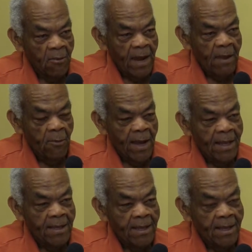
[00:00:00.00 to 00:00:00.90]
Right.
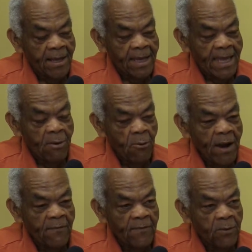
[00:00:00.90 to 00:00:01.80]
Well, he
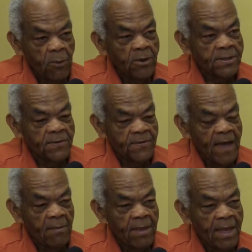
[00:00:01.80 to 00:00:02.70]
worked for the Wilkerson
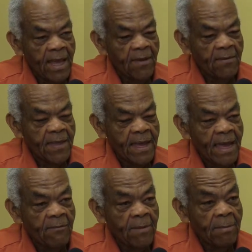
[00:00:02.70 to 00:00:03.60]
family, and they
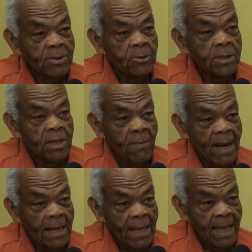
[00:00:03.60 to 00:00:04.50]
gave him an opportunity to
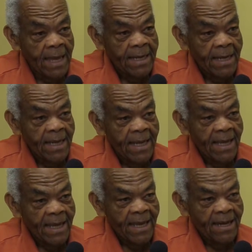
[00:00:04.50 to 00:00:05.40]
buy the land.
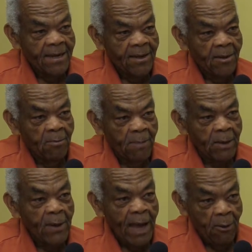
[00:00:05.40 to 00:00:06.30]
And by
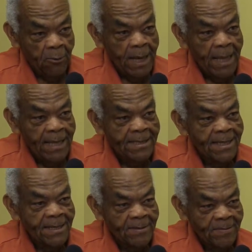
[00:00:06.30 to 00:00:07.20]
the way, I own that land
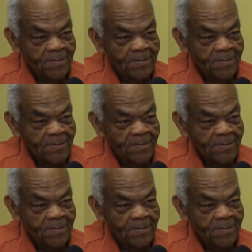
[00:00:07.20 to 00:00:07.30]
today.